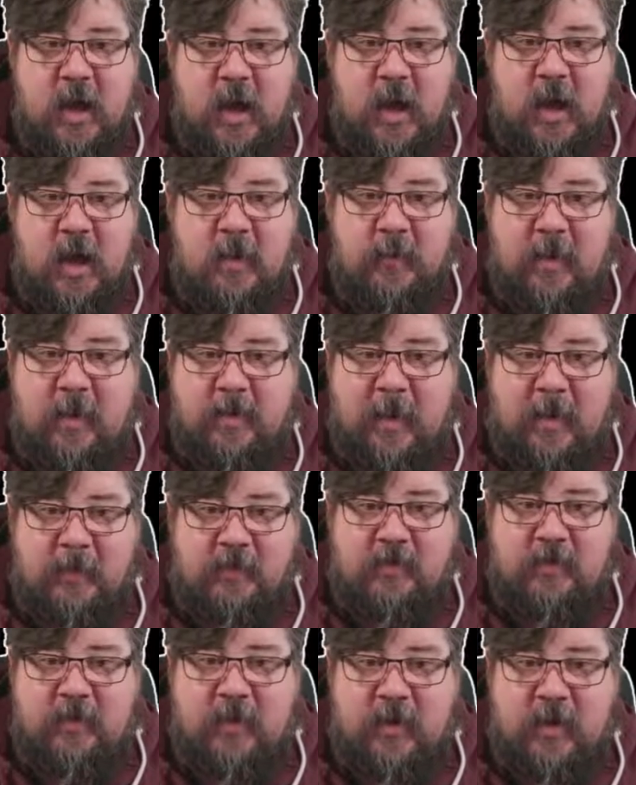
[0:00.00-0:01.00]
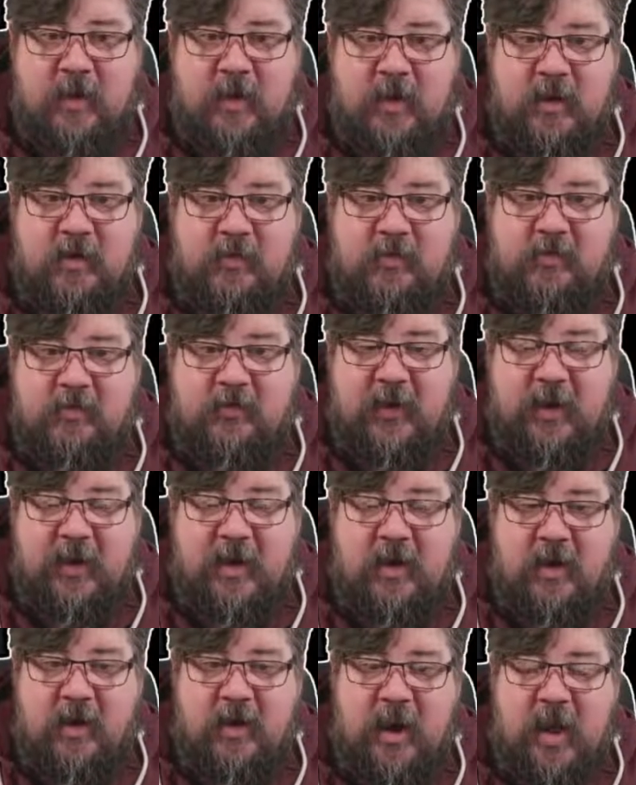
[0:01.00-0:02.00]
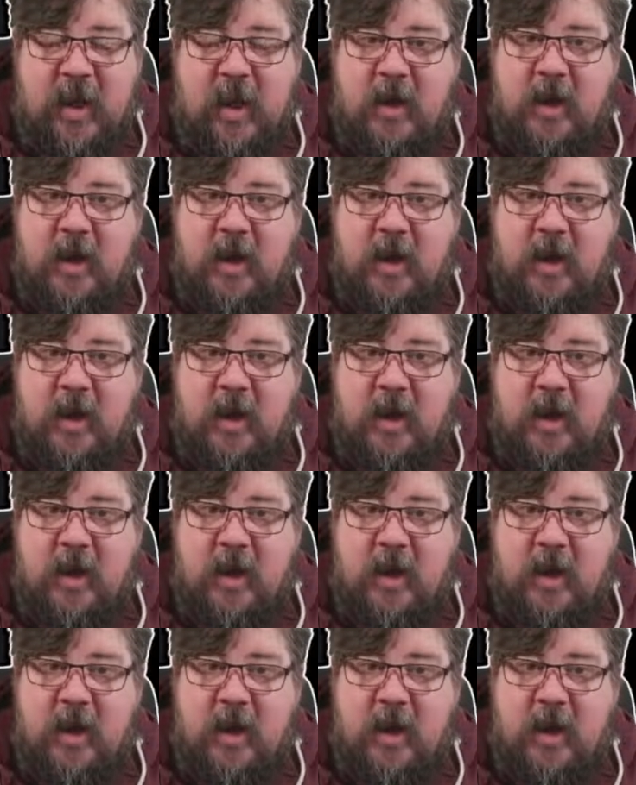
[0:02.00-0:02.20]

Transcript: I'm absolutely going to check in on that,